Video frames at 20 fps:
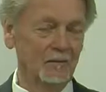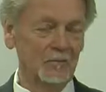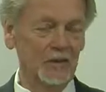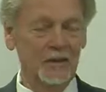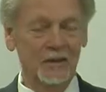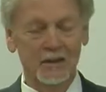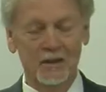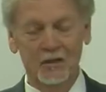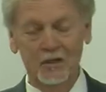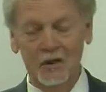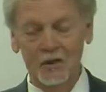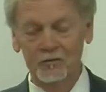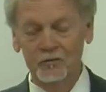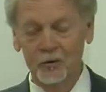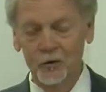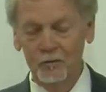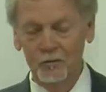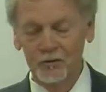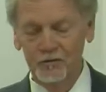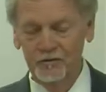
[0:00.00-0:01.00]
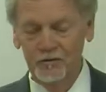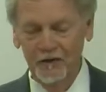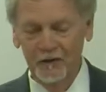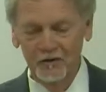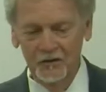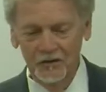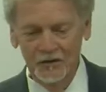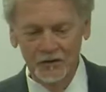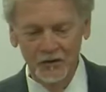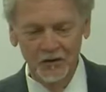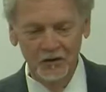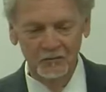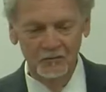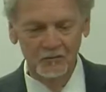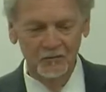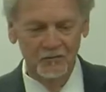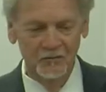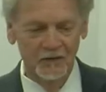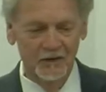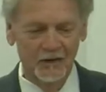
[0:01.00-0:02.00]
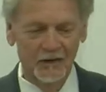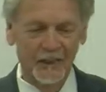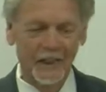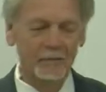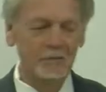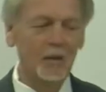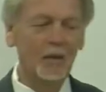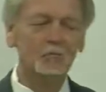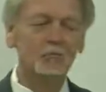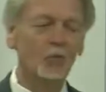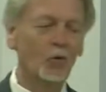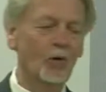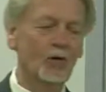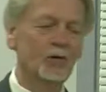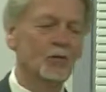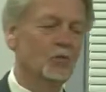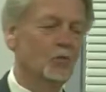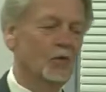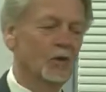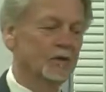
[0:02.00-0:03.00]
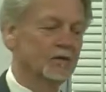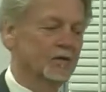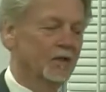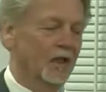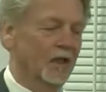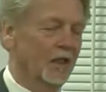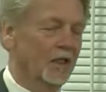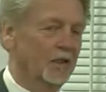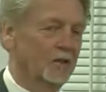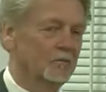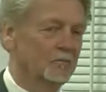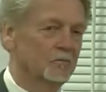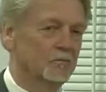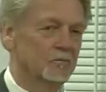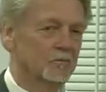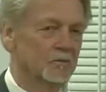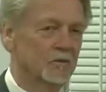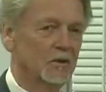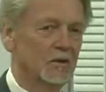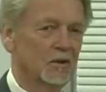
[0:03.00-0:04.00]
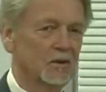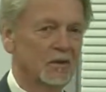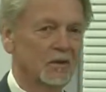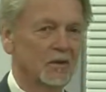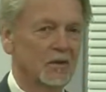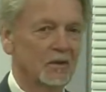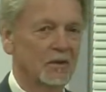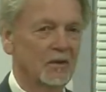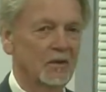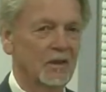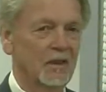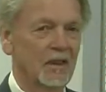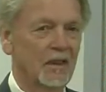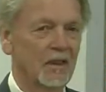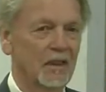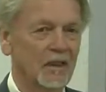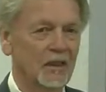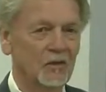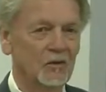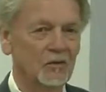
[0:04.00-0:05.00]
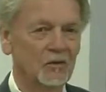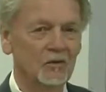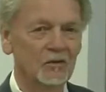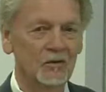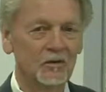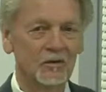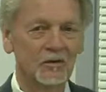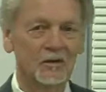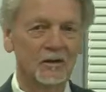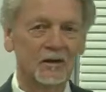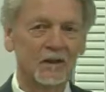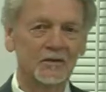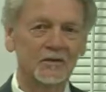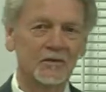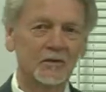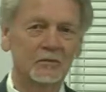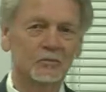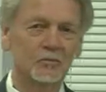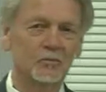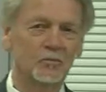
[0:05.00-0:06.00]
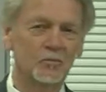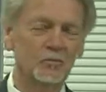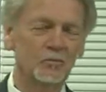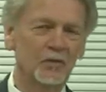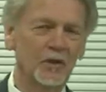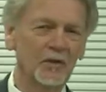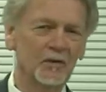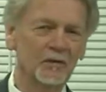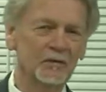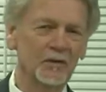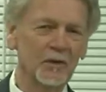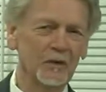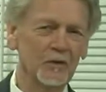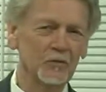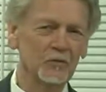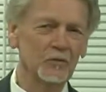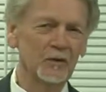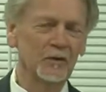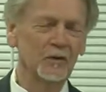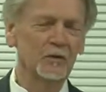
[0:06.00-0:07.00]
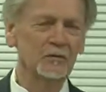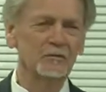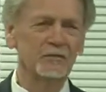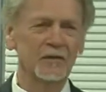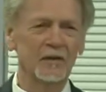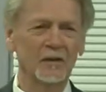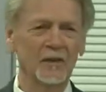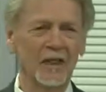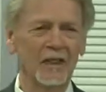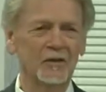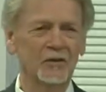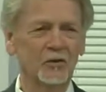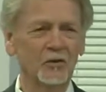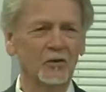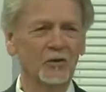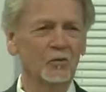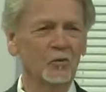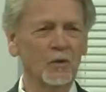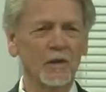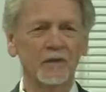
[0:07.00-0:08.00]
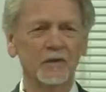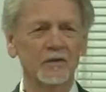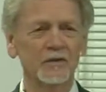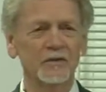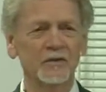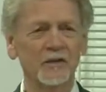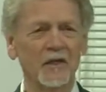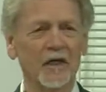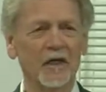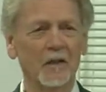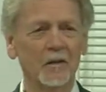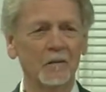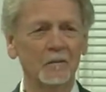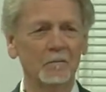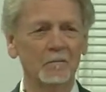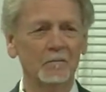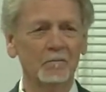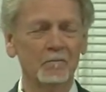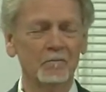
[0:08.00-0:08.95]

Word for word: I mean, in our former fellowship, it came up more than one time. Uh, they said, Brother Phillips, we don't feel like you're with us now.